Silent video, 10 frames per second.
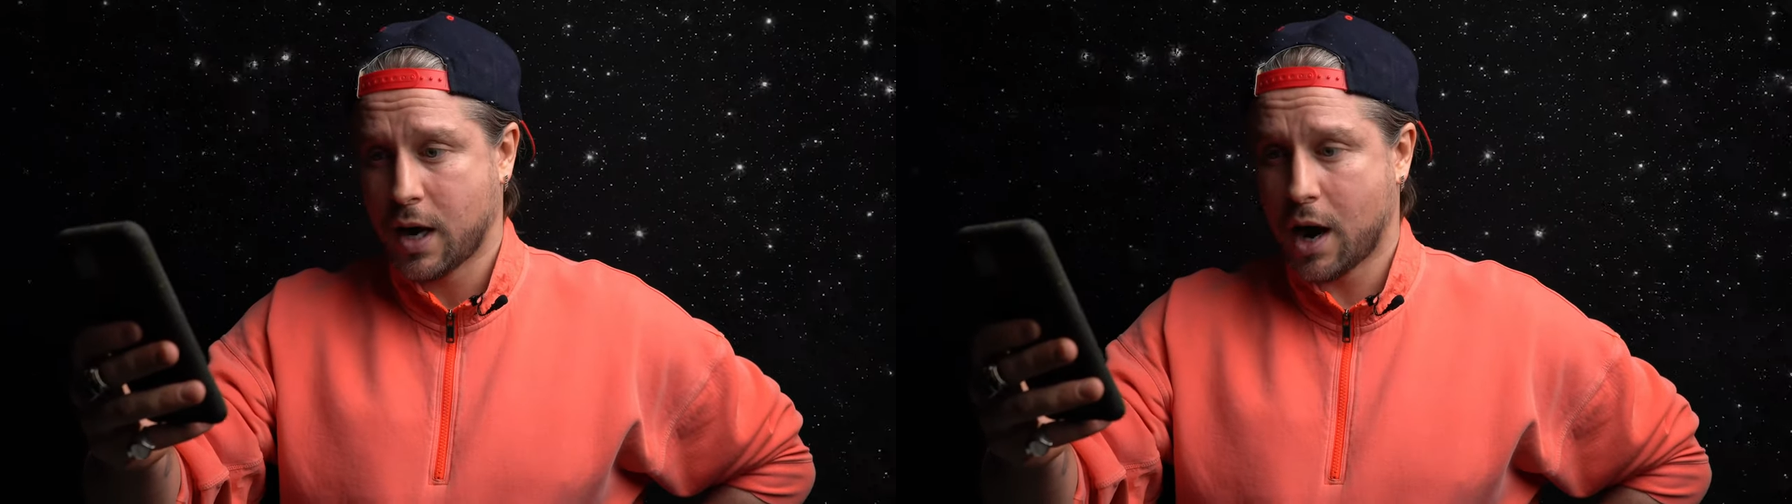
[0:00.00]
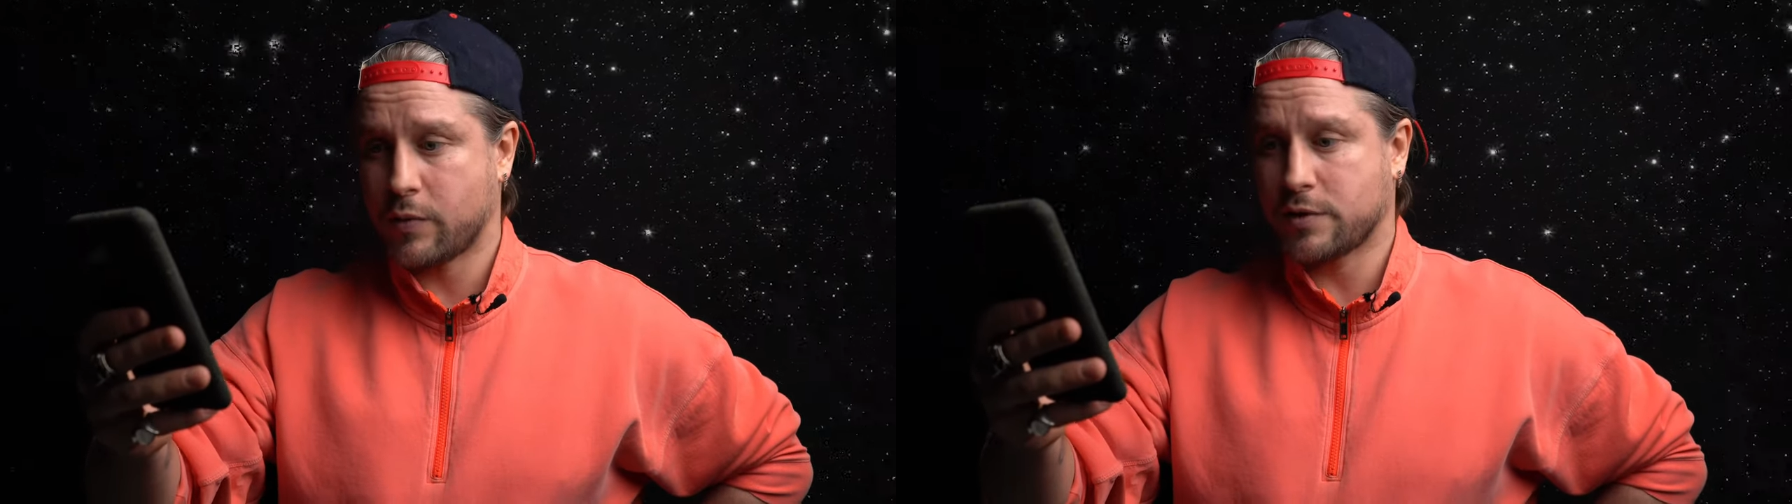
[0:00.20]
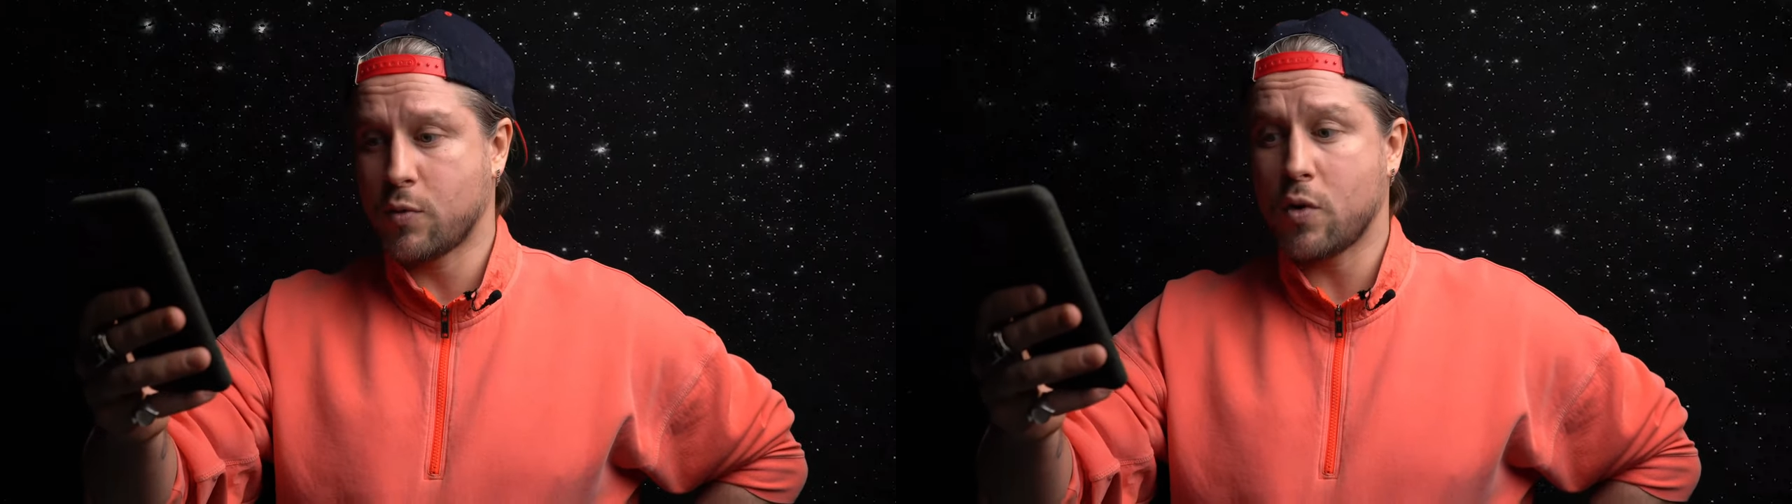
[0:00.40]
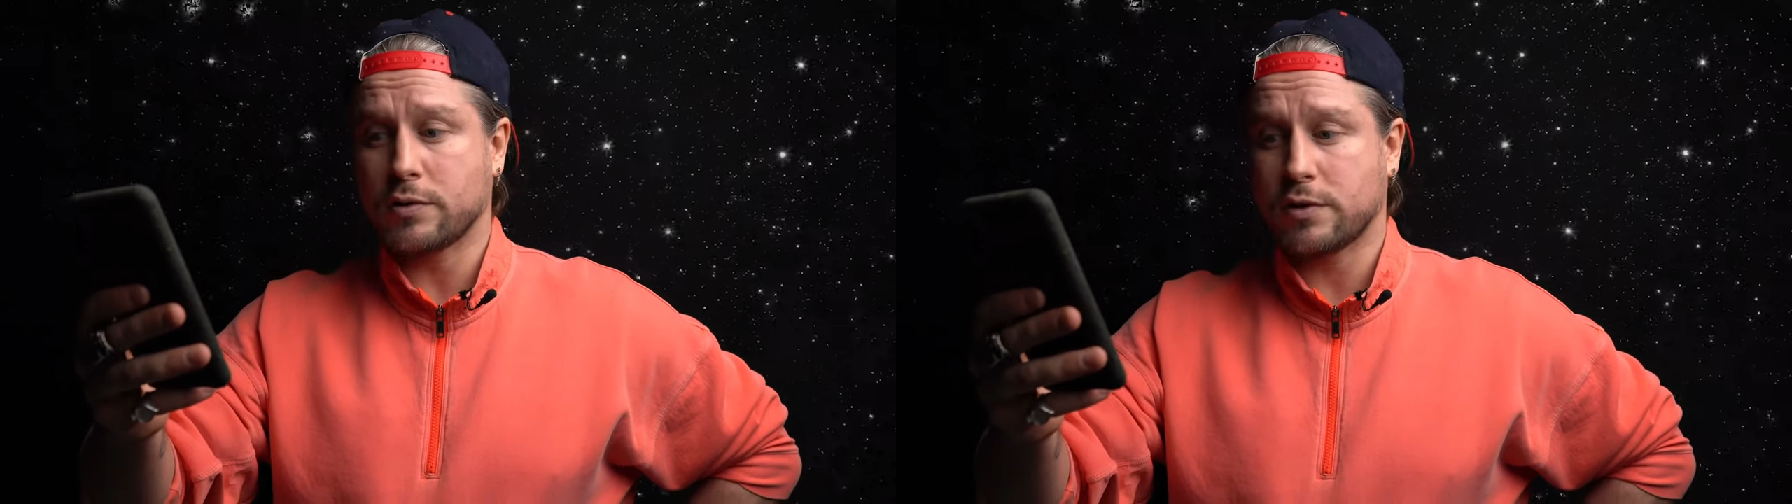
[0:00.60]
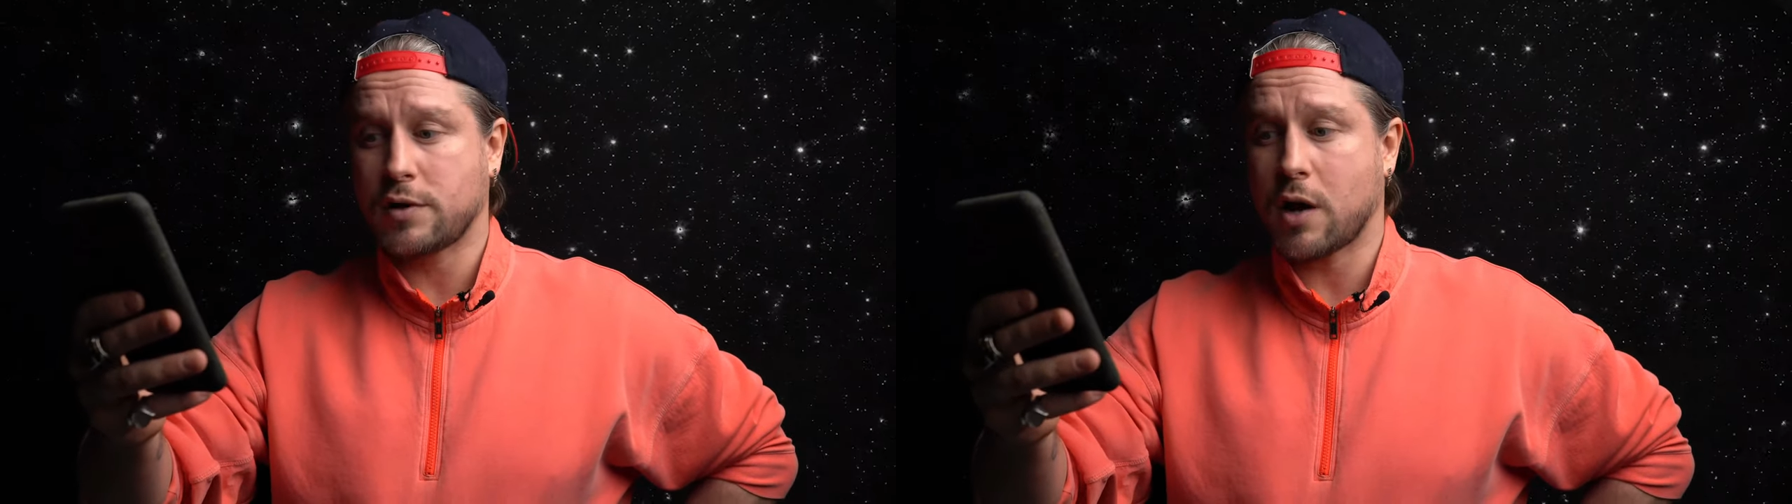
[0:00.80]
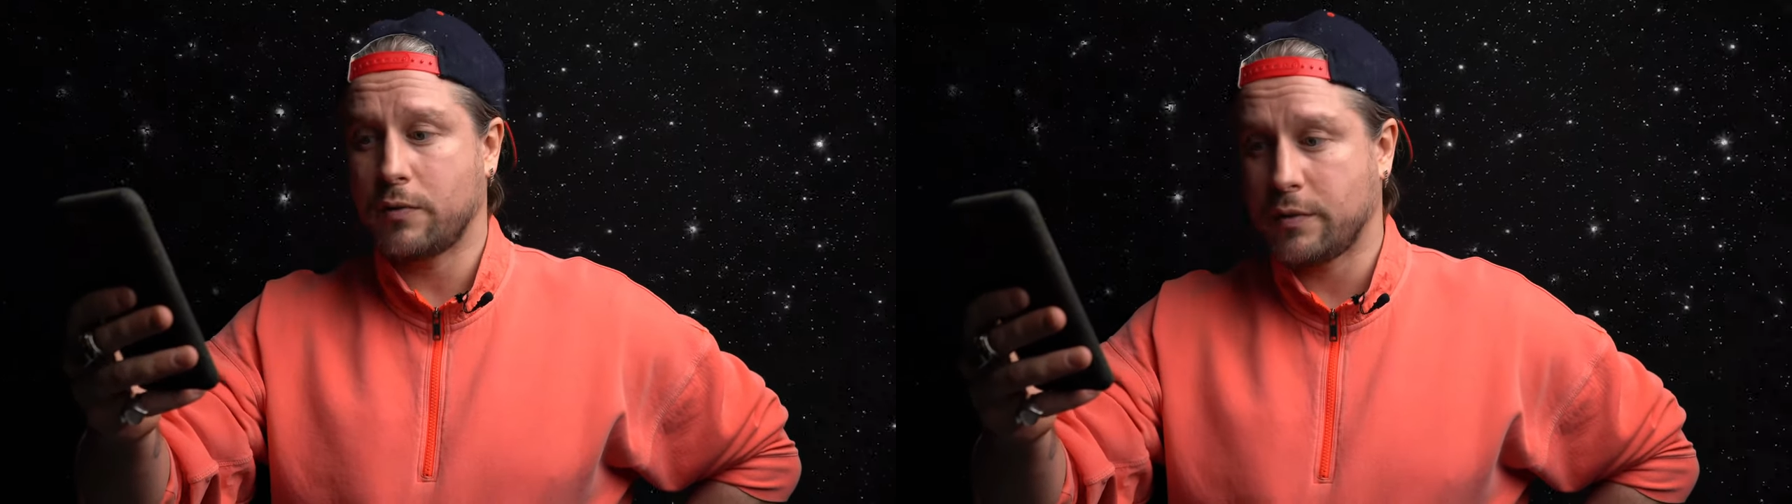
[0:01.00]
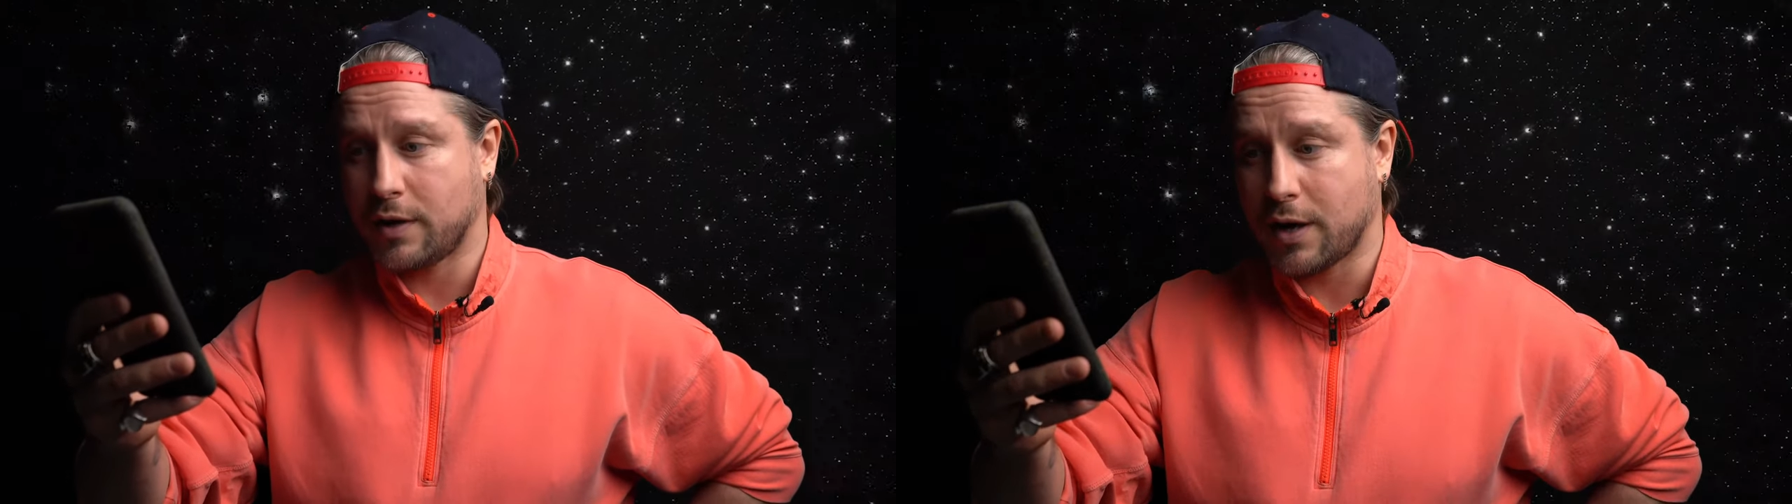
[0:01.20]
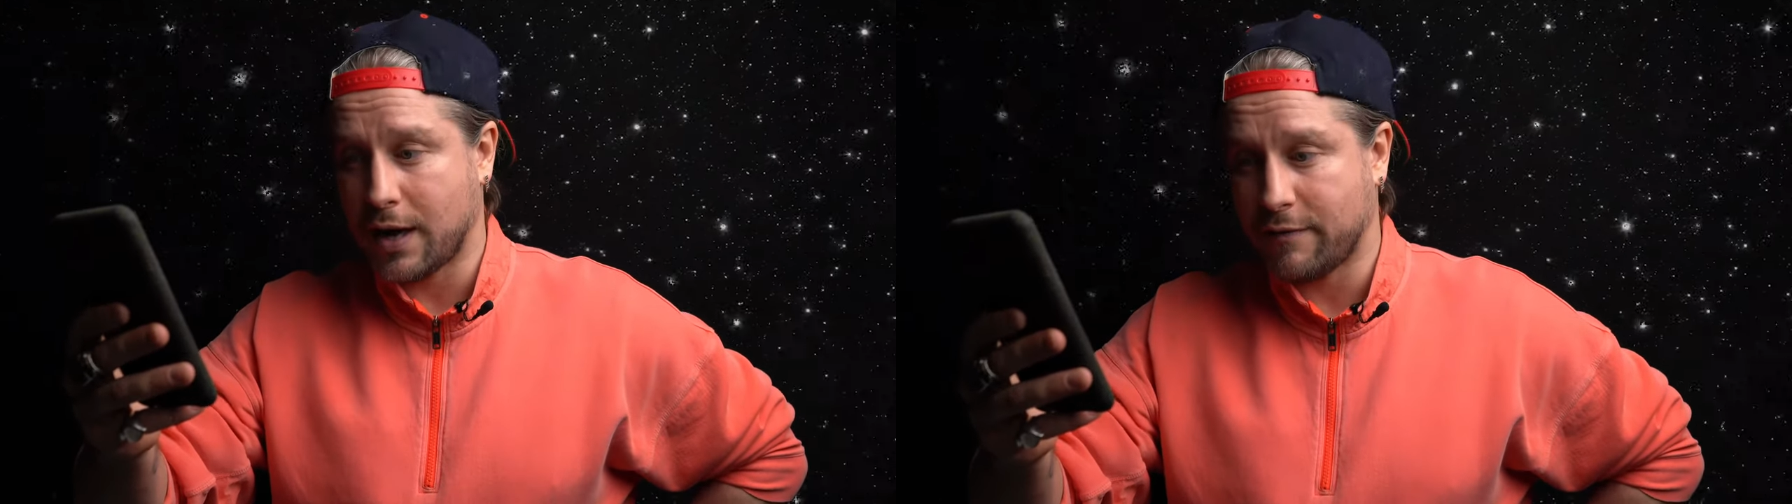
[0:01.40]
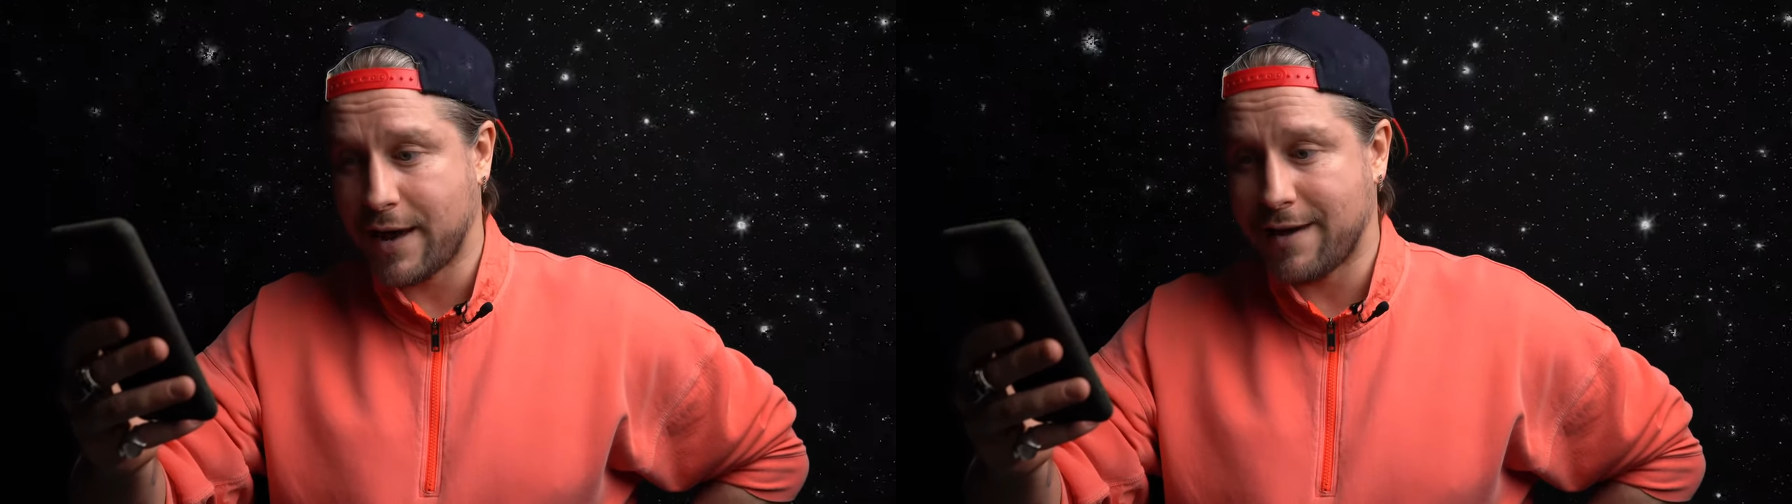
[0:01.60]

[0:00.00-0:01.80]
I was more stoned than I have